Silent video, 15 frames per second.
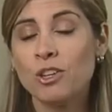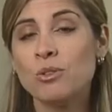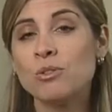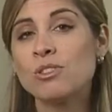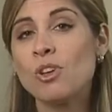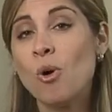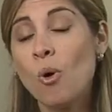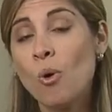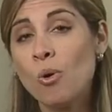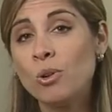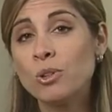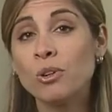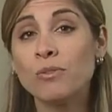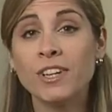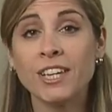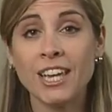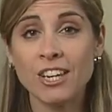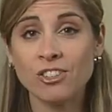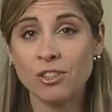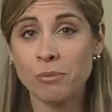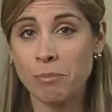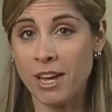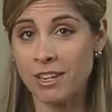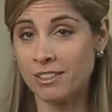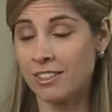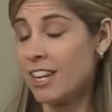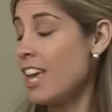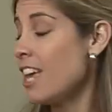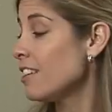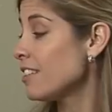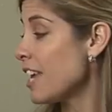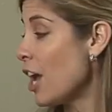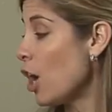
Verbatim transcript: Use the hold or vacation button to